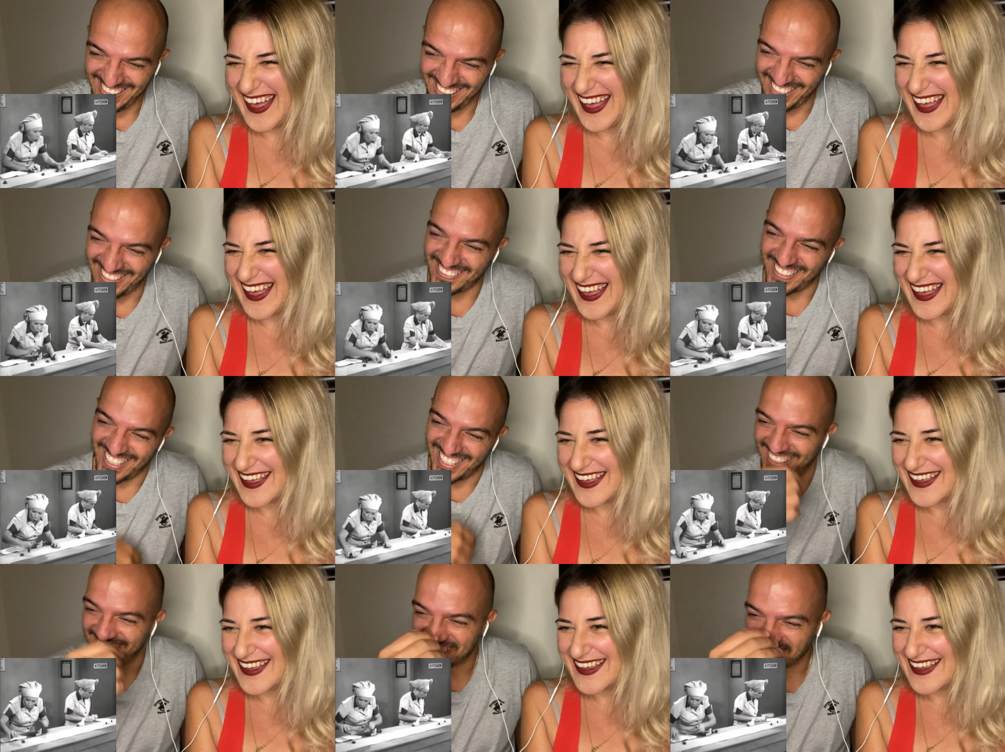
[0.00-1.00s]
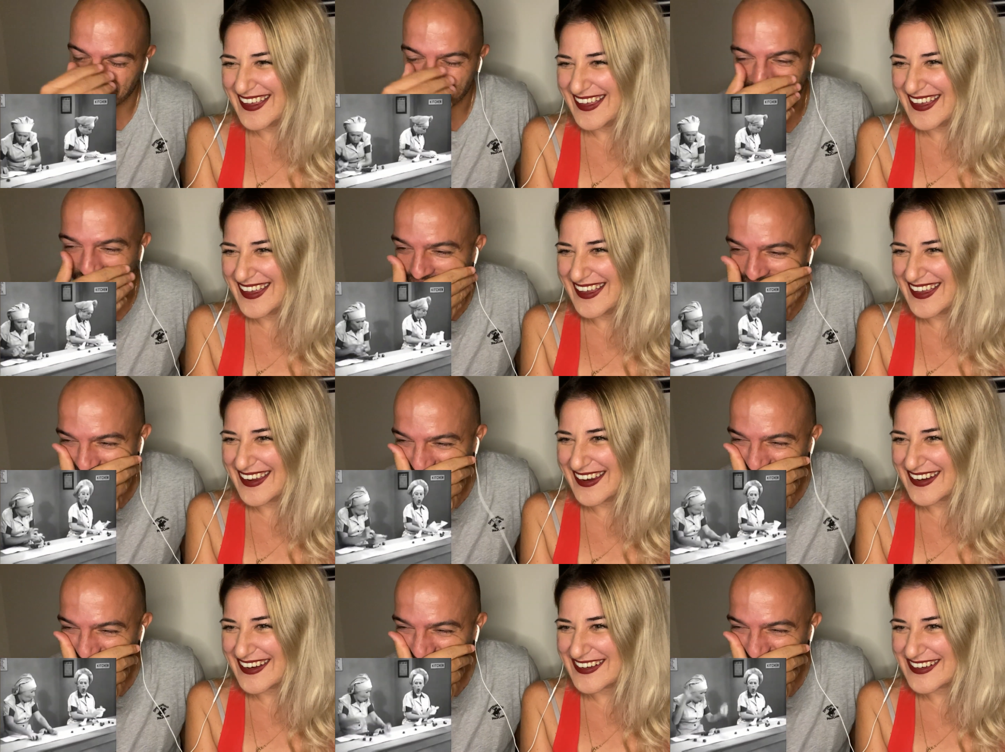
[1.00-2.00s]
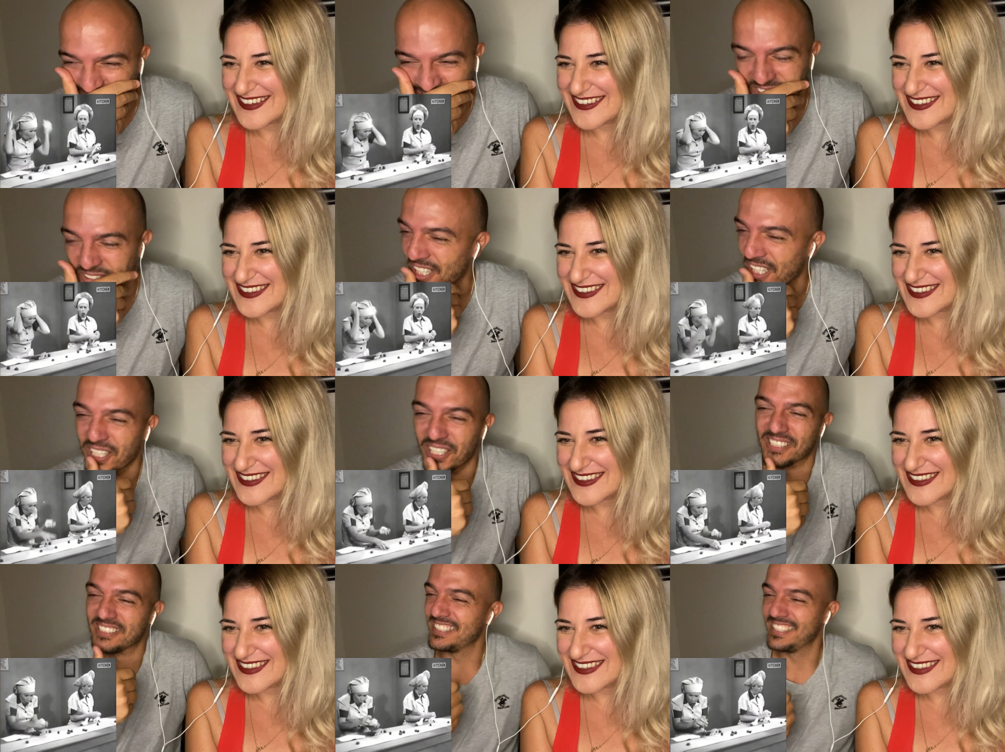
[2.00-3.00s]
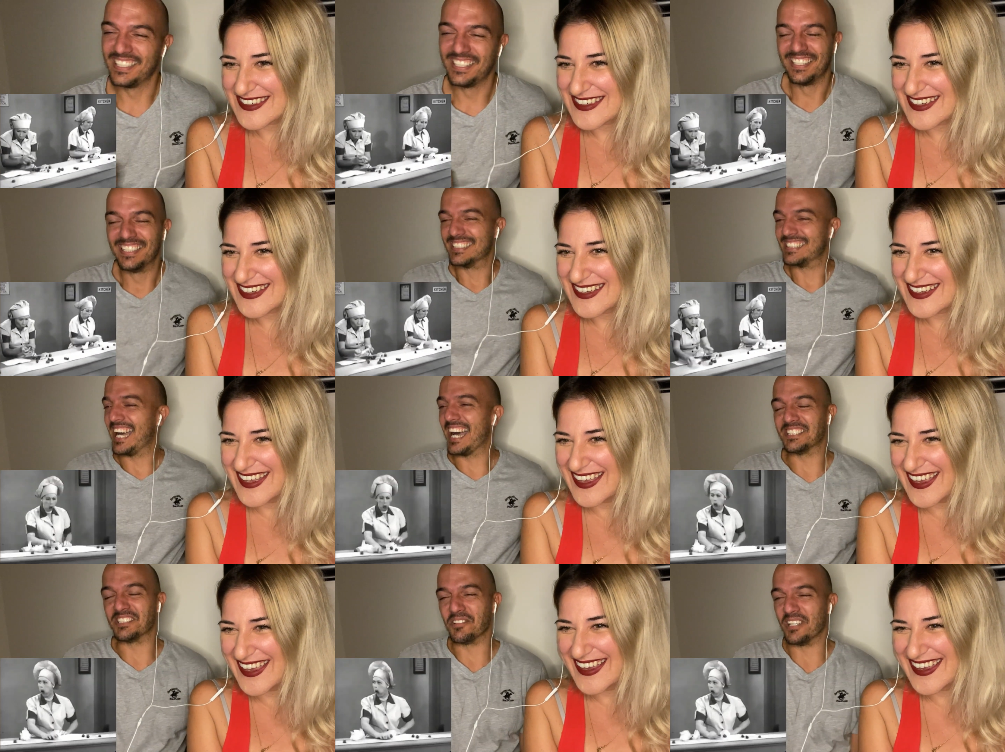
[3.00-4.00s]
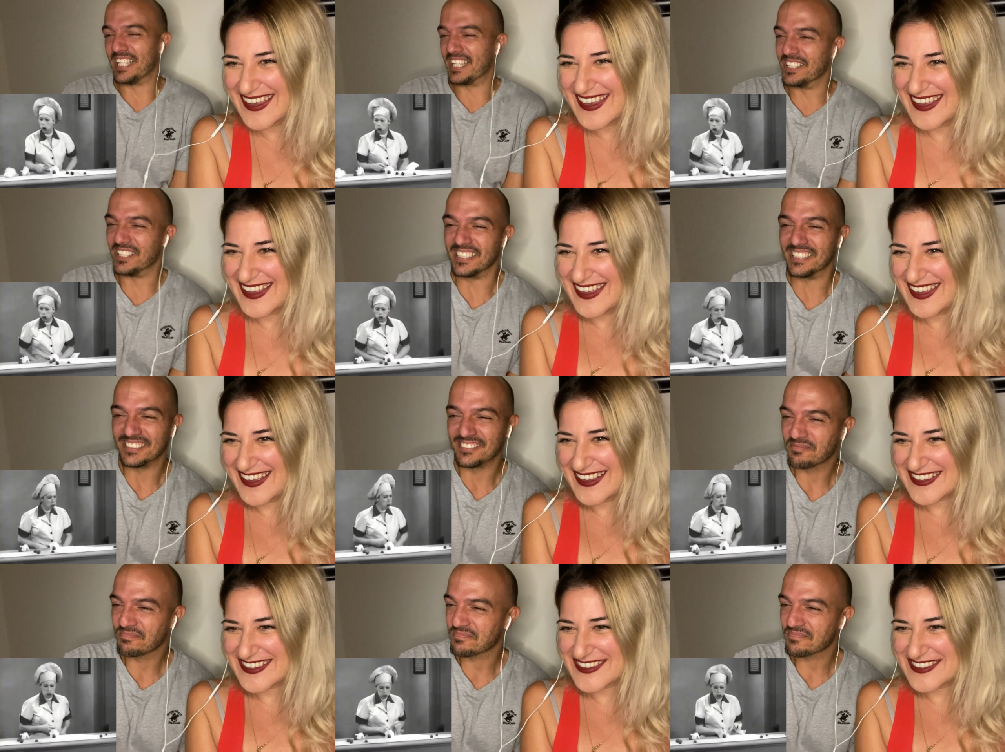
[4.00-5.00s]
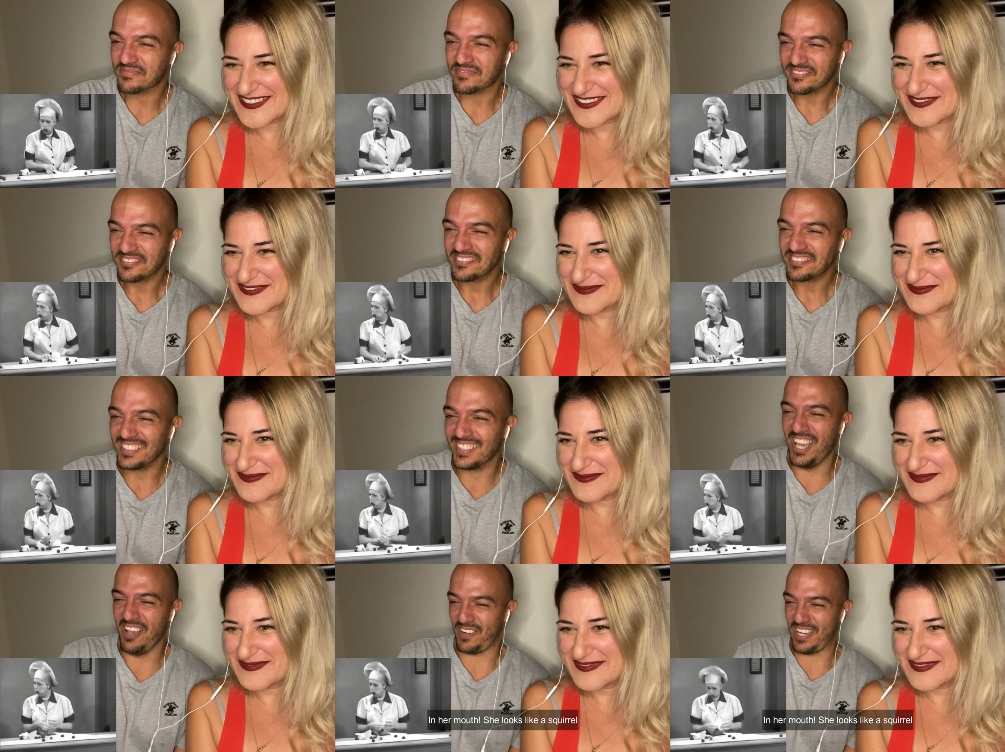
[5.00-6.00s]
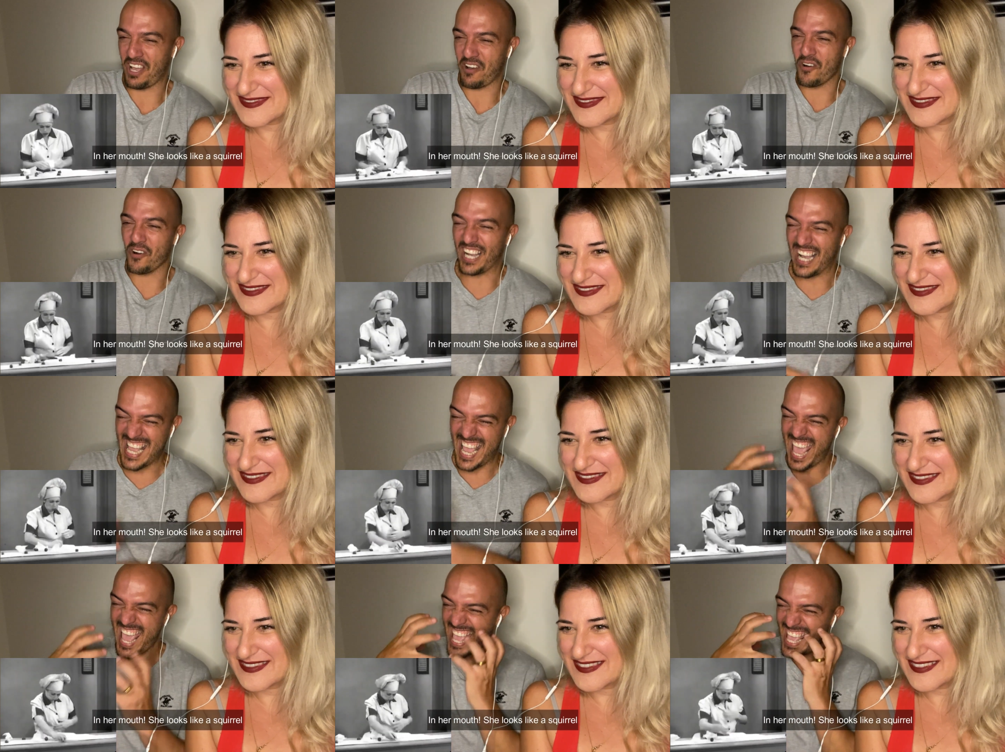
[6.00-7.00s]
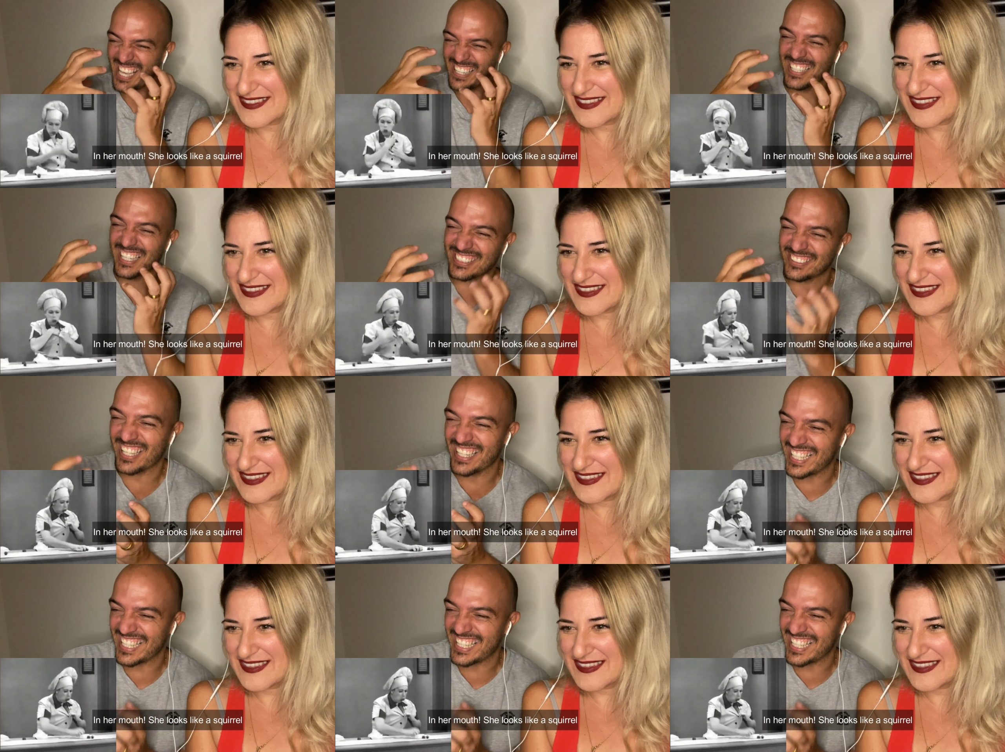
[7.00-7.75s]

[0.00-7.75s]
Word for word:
Speaker 1: Oh, my God. was really good. That's really good. Para la boca. Parece una